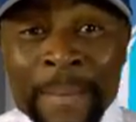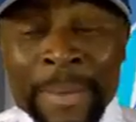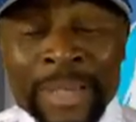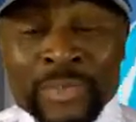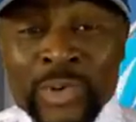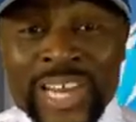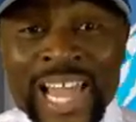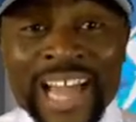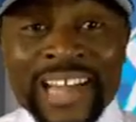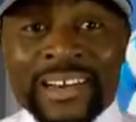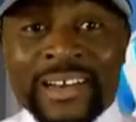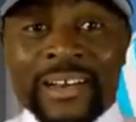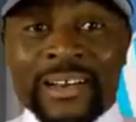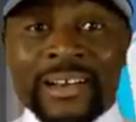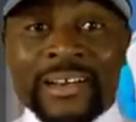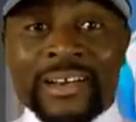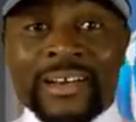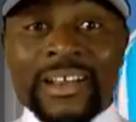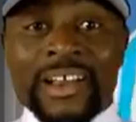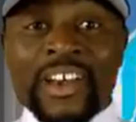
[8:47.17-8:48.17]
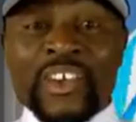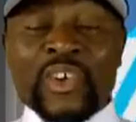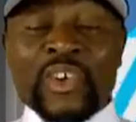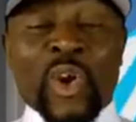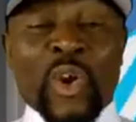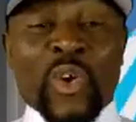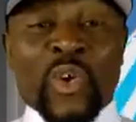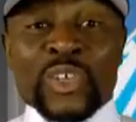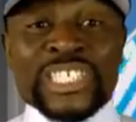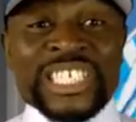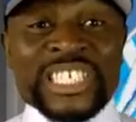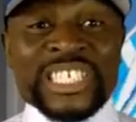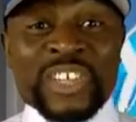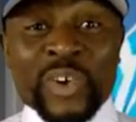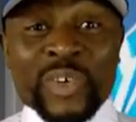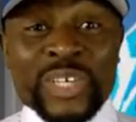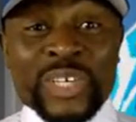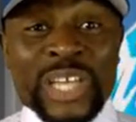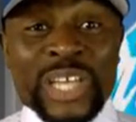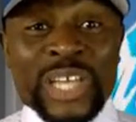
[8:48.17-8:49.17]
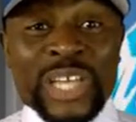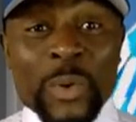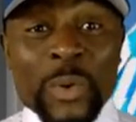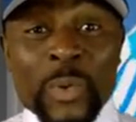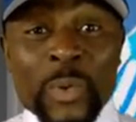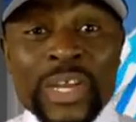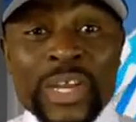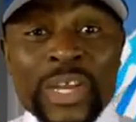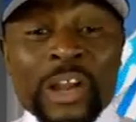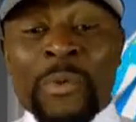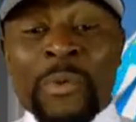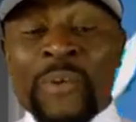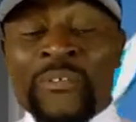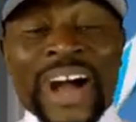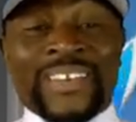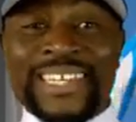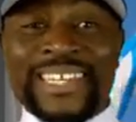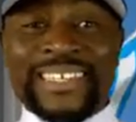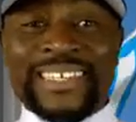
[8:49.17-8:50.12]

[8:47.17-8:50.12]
Ambazonia. Nothing not the way they come off outside.